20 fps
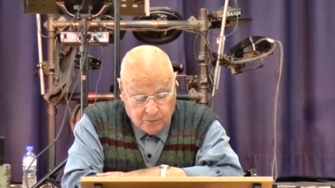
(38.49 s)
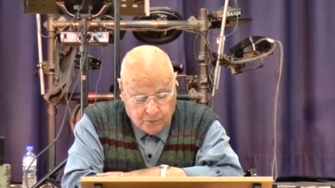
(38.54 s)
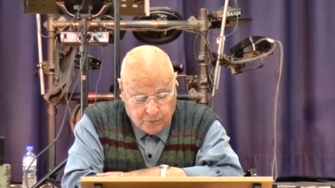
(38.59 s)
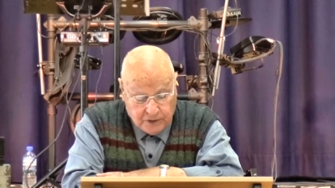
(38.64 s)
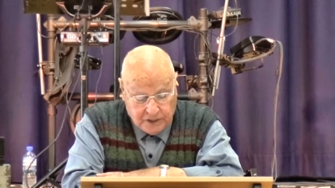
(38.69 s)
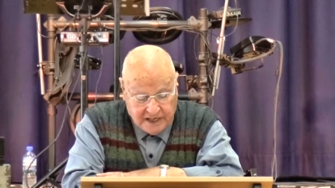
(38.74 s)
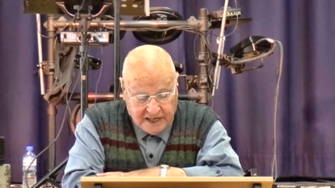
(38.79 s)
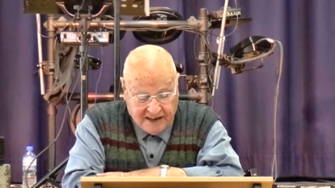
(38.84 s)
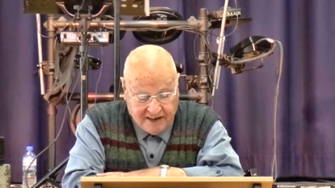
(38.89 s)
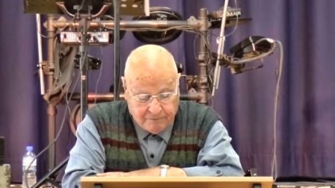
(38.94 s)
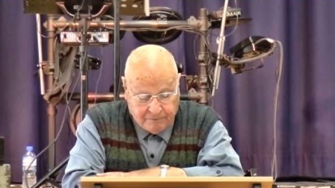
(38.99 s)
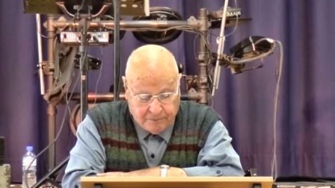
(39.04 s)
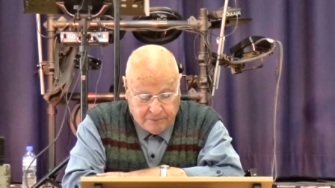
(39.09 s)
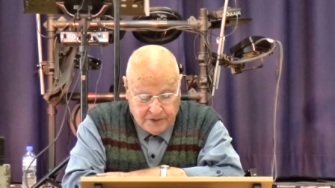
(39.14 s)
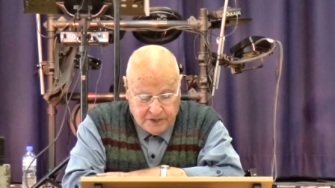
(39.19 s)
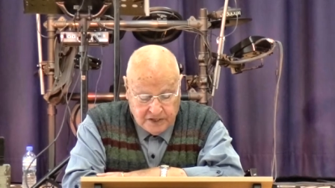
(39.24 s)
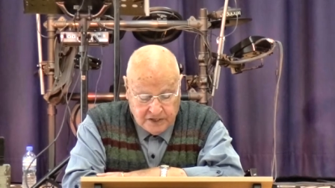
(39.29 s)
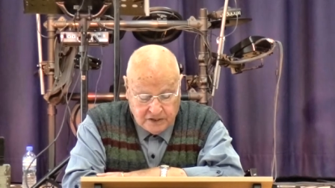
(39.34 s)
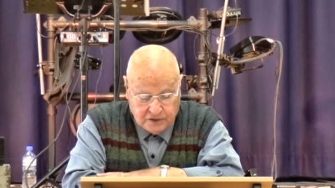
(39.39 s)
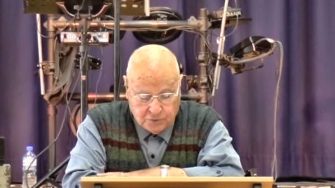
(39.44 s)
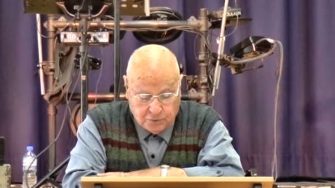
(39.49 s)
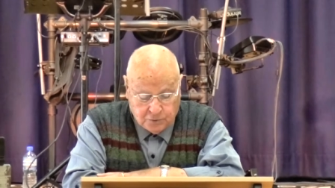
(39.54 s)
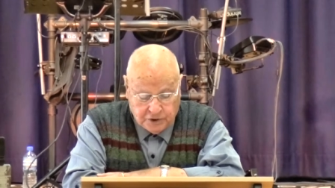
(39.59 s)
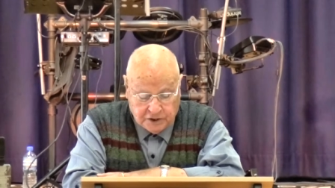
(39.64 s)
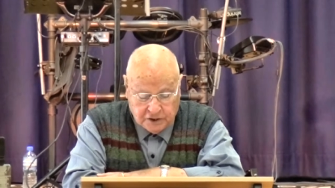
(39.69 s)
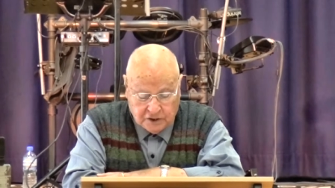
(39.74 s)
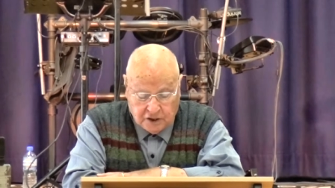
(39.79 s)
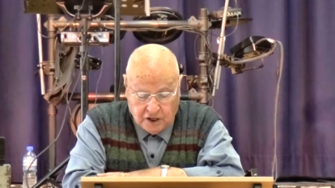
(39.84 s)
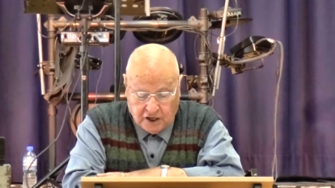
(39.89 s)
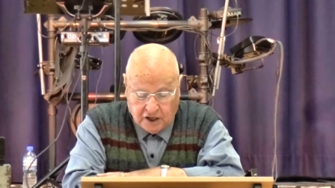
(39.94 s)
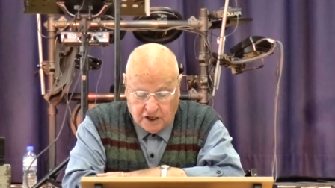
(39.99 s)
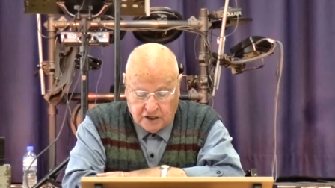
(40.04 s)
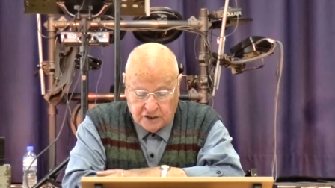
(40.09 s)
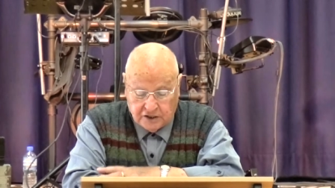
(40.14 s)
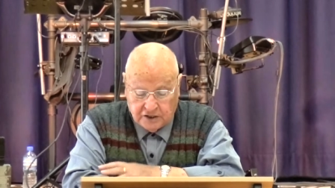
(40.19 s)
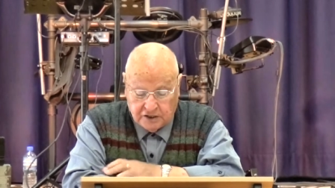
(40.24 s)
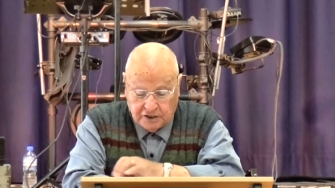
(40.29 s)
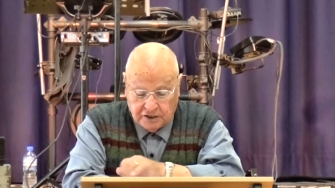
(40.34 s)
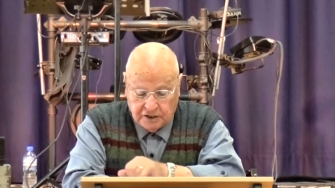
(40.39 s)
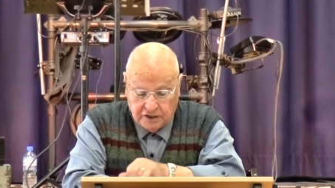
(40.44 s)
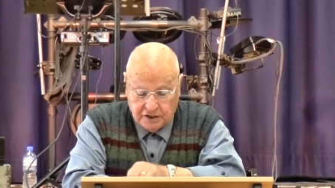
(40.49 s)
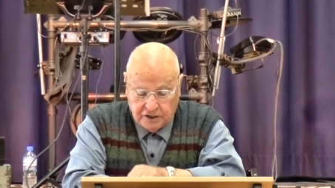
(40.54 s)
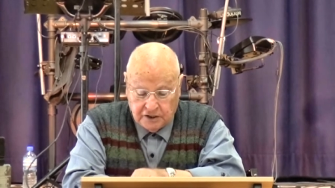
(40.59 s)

we have peace with God